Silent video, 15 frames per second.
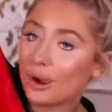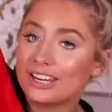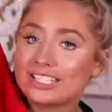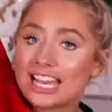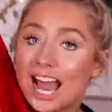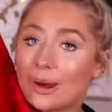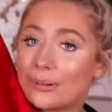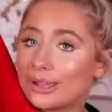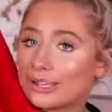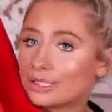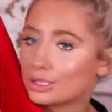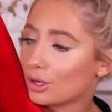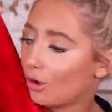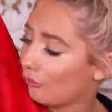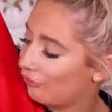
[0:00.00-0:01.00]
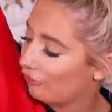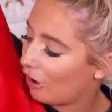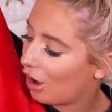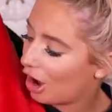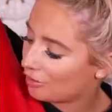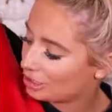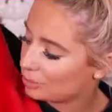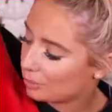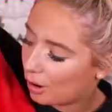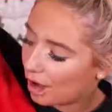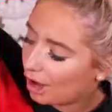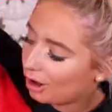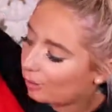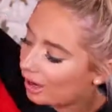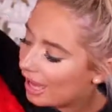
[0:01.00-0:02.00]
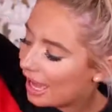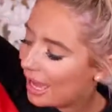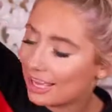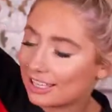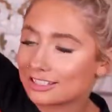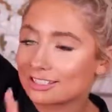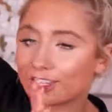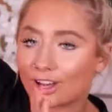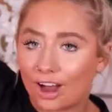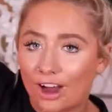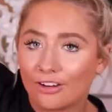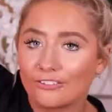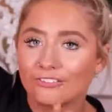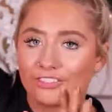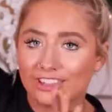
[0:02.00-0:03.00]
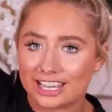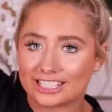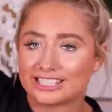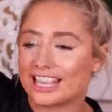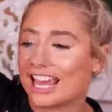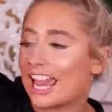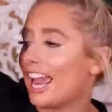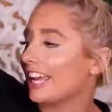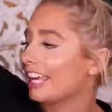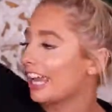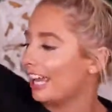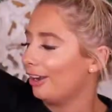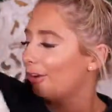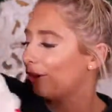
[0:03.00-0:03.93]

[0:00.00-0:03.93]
way down, it's soft fur as well. It's the comfiest thing. It